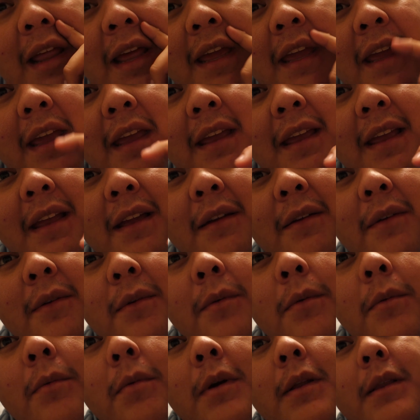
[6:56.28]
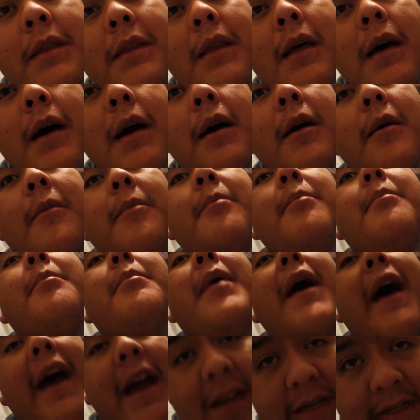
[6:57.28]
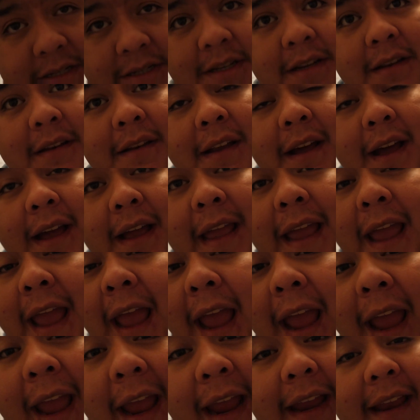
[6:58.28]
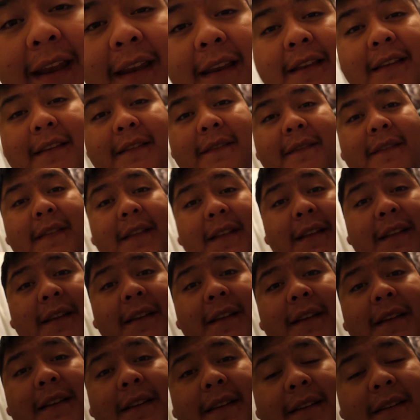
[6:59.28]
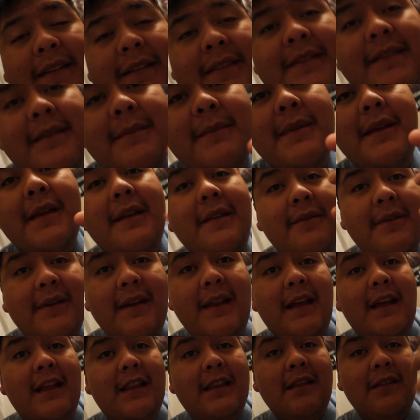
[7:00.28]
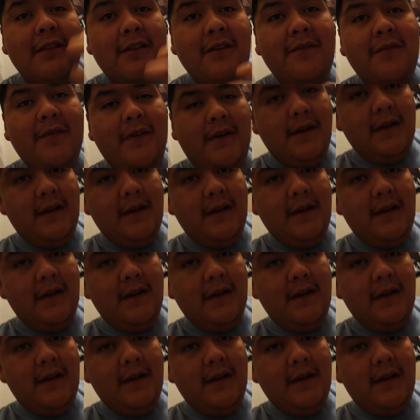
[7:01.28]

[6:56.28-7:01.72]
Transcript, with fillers: like it with a passion. I hate it. Sometimes when I get the loofah,